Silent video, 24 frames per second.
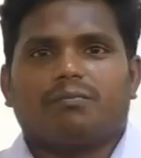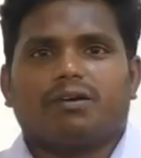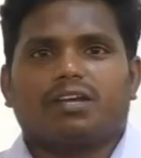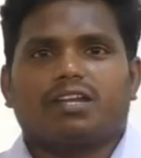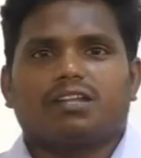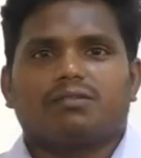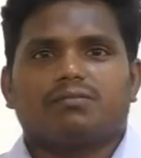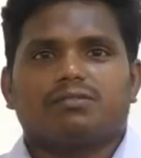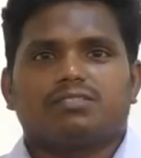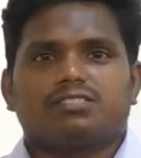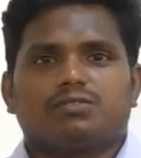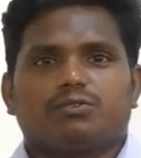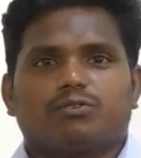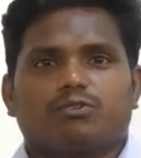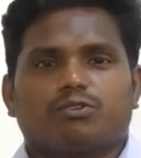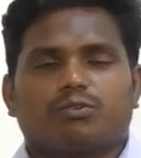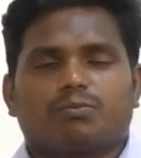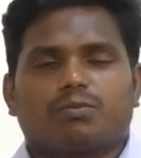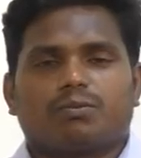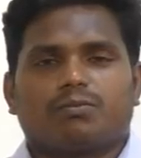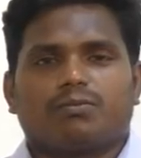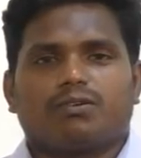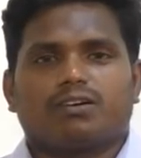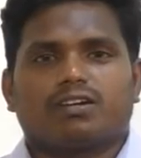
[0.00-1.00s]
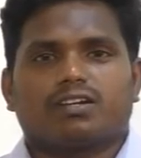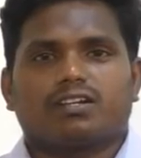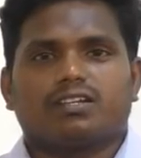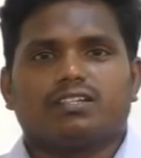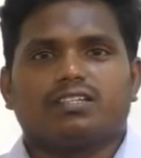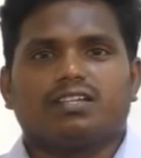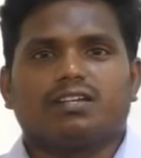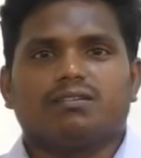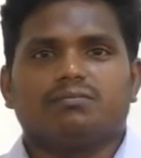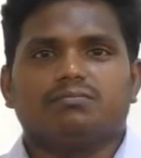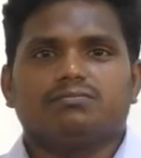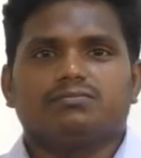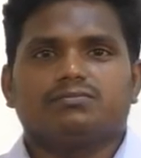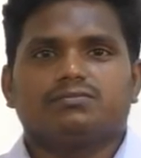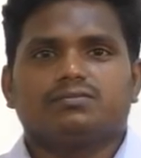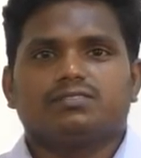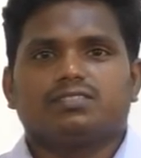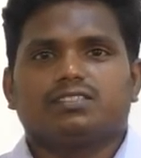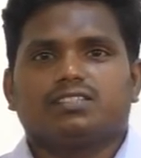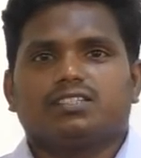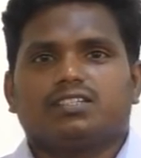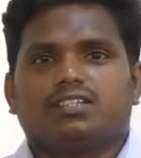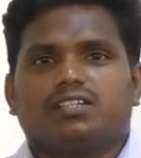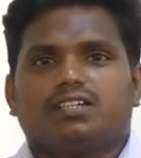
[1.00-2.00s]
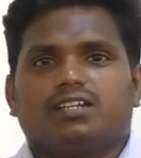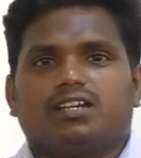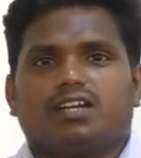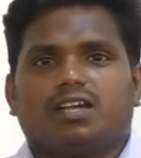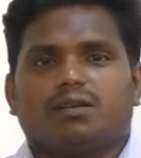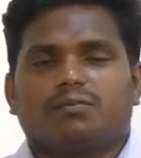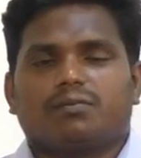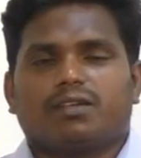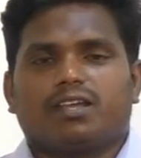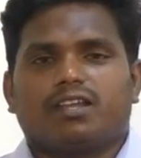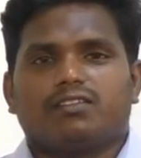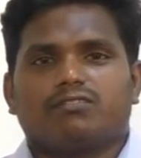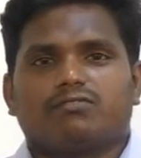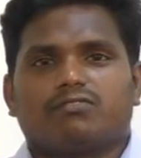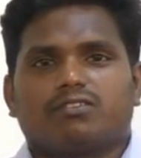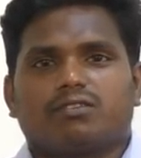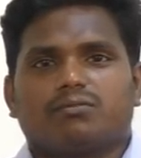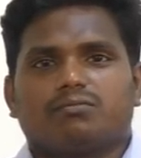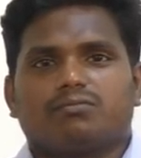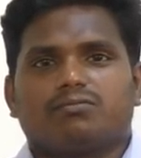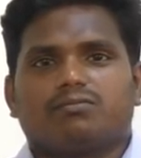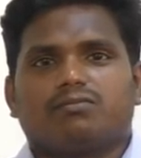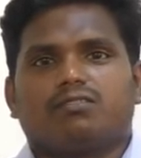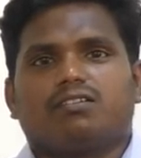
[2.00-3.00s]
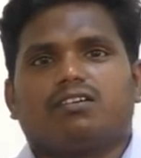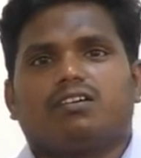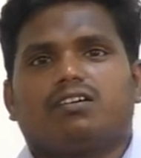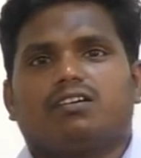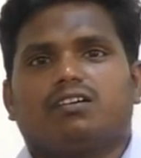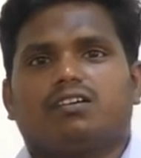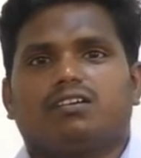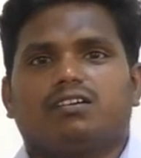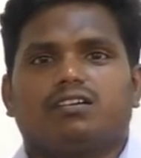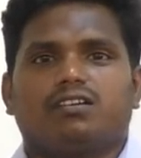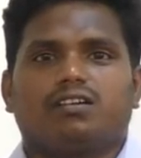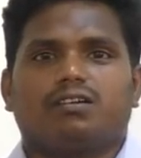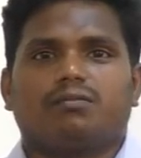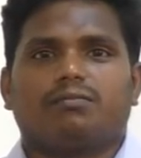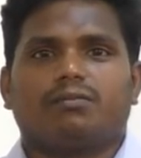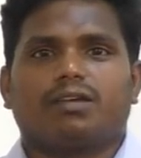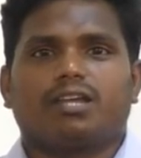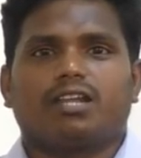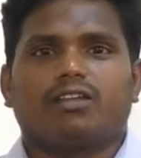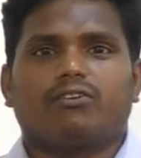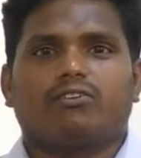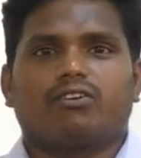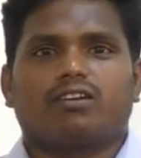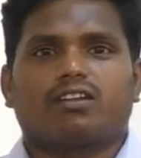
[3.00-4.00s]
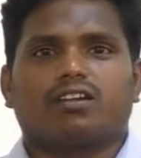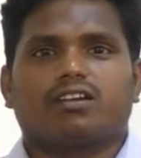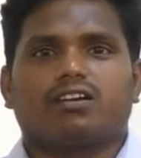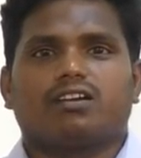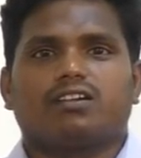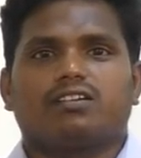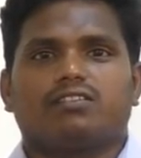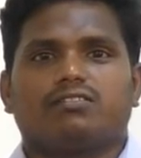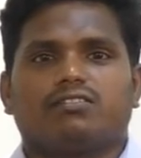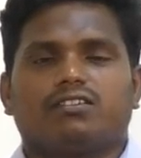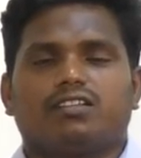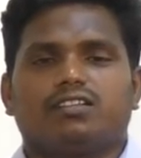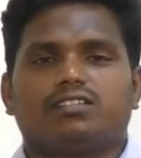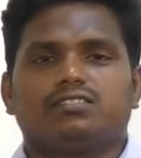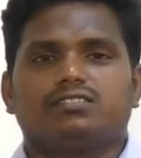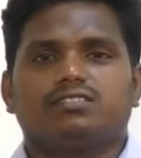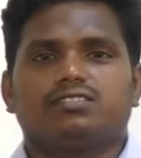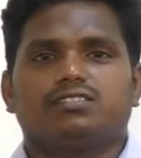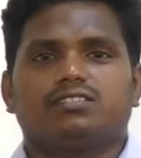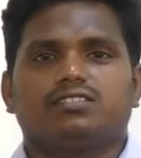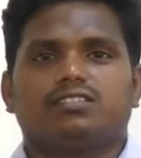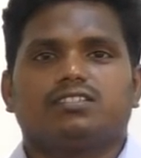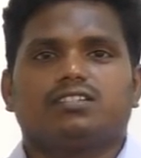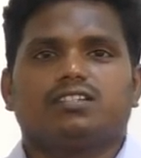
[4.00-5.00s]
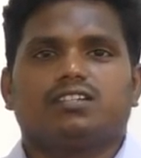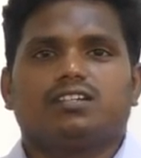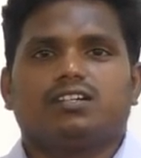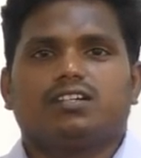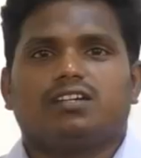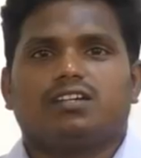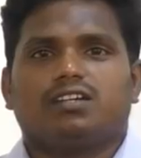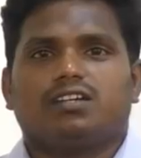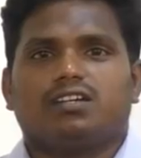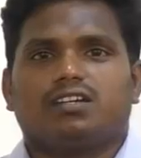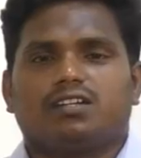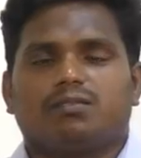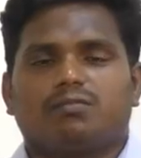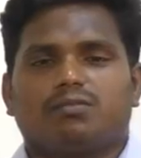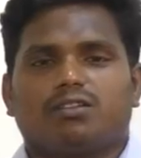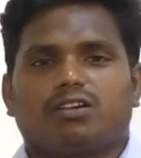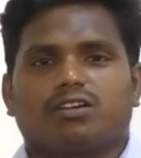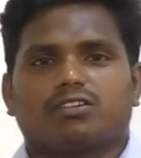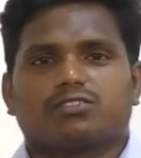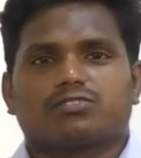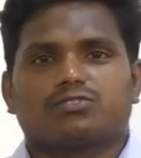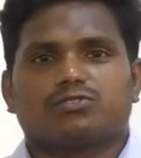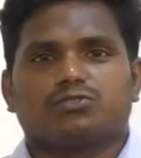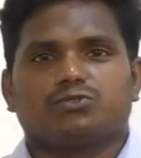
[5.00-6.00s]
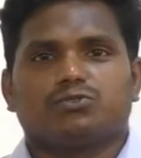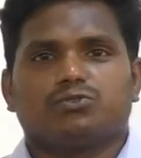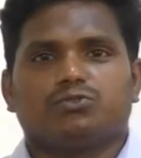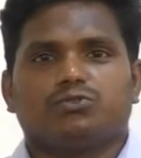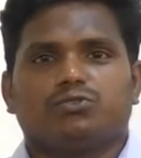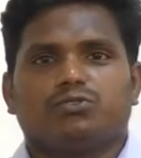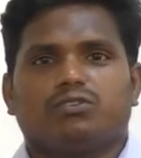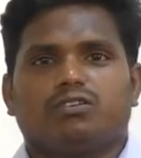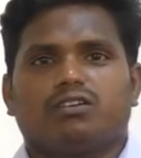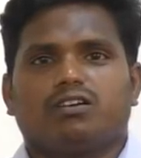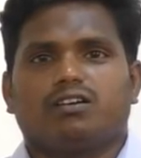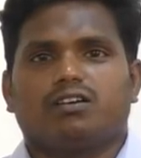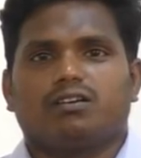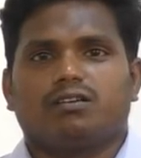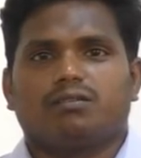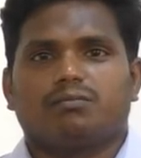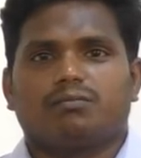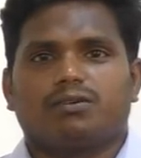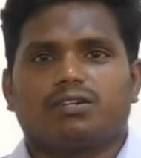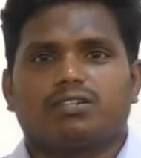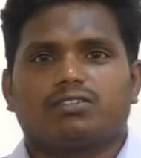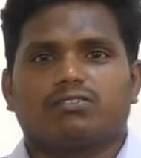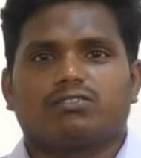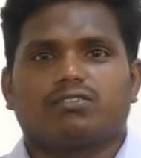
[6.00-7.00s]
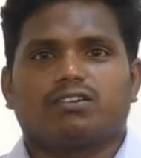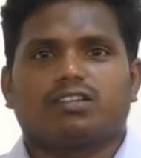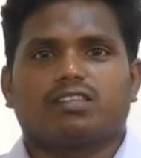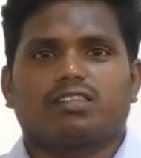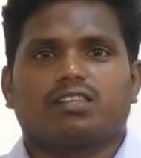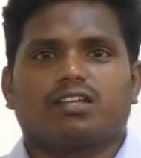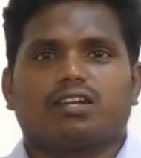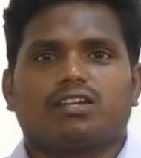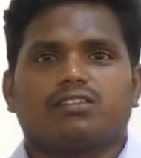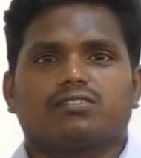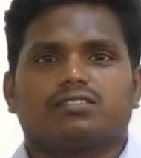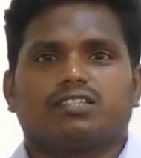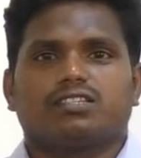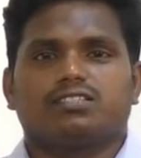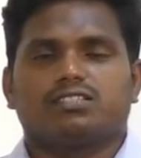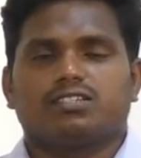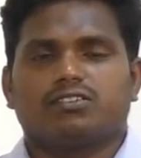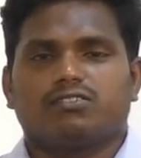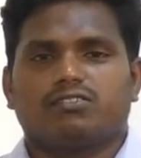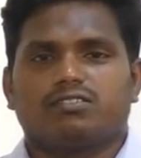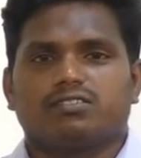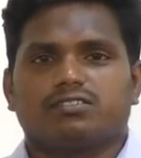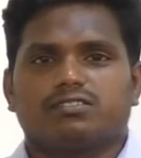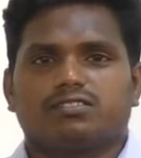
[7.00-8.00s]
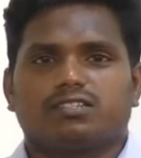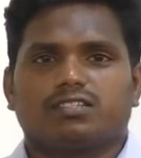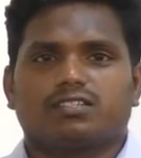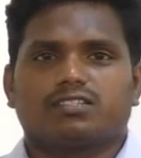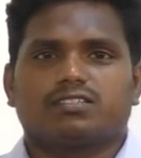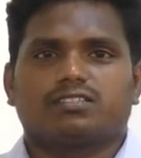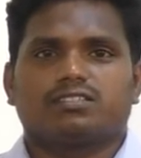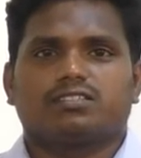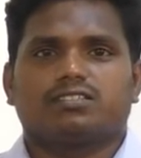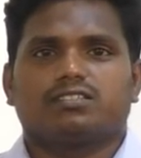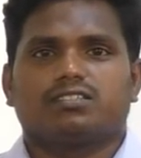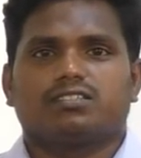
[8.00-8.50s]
My name is Yoguru Prabhakaraniyam. I am hailing from uh, Mela Ottangad village. It belongs to uh, Pattukottai Taluk, Tanjavur district.